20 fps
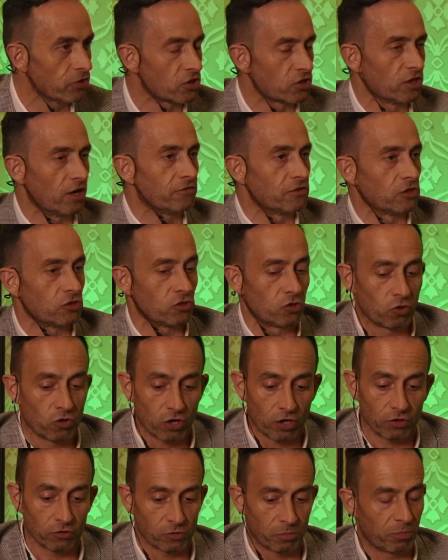the services. You've
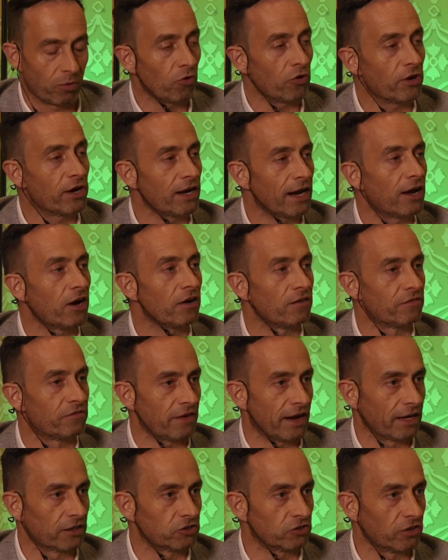got to deploy an AI
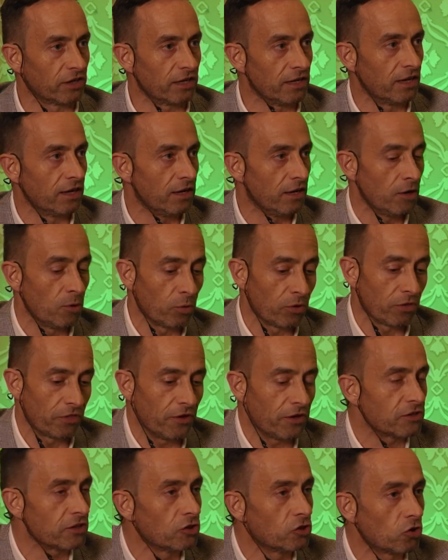factory. The
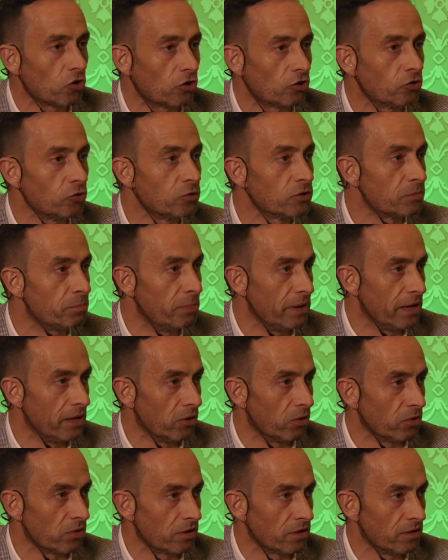first thing you've got to do is
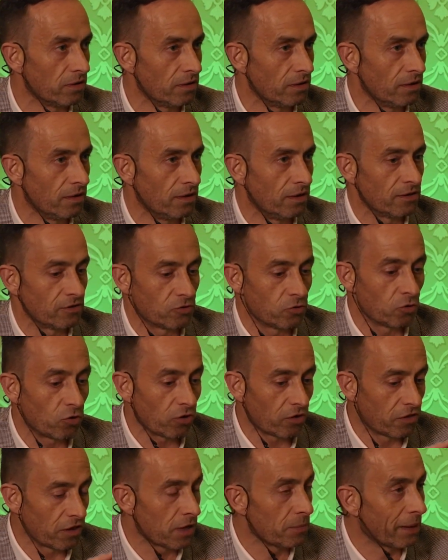build. So you've
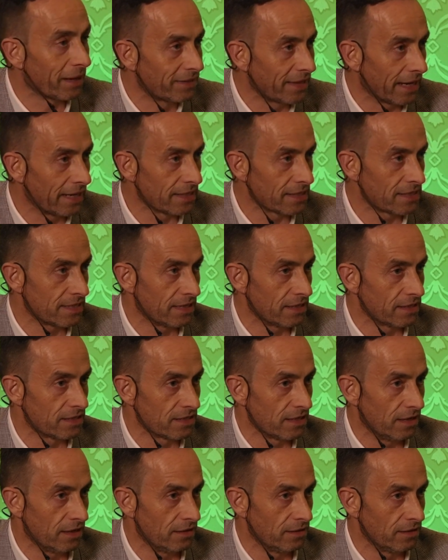got to think about data
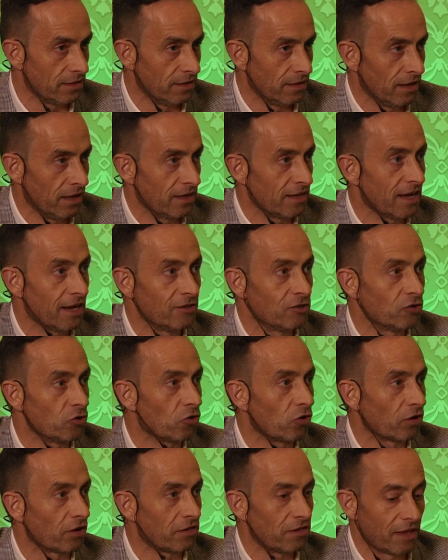center. Yeah, and you've
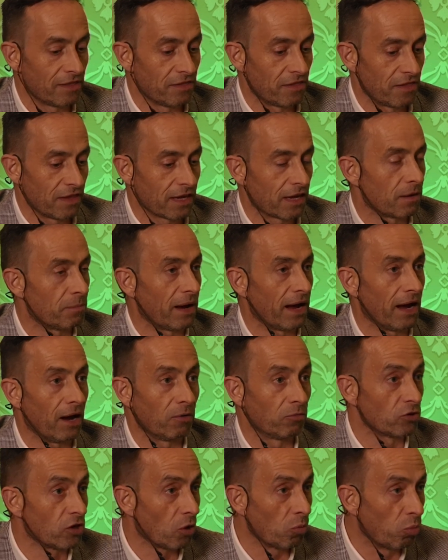got to then think
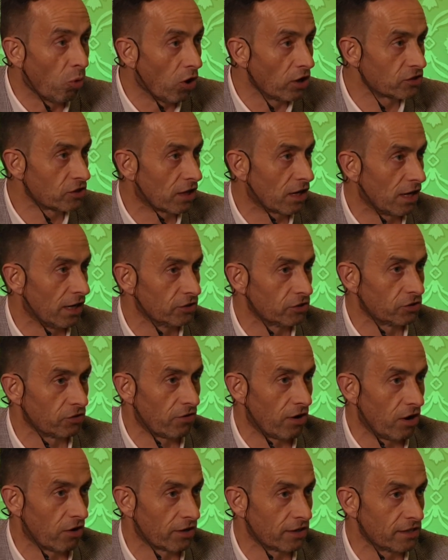about, what is the
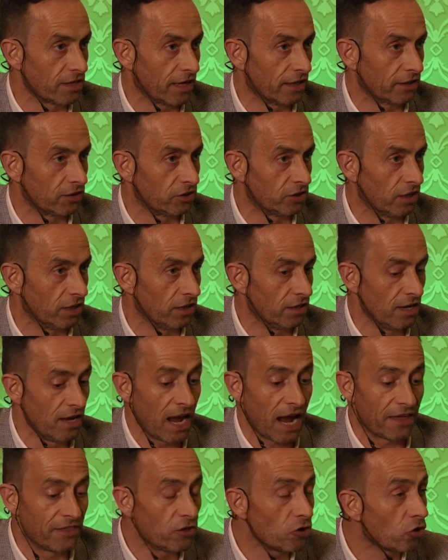cluster architecture?
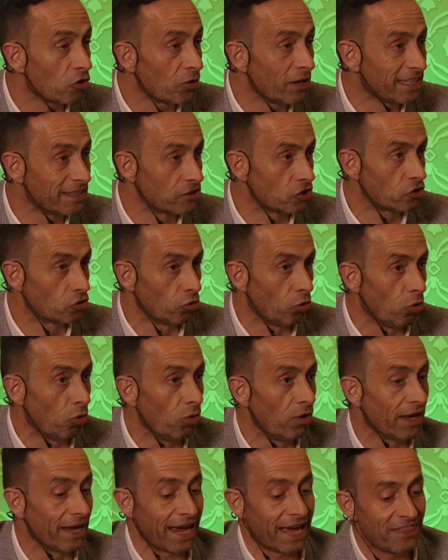And then you've got to
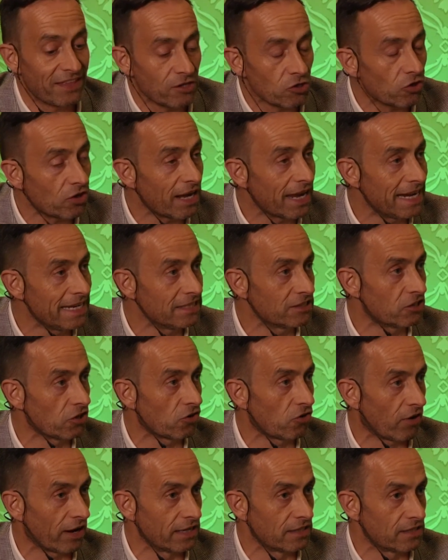install it. And then you've got to
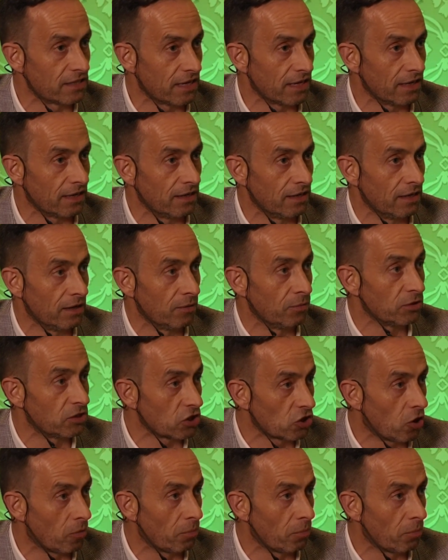integrate it, which is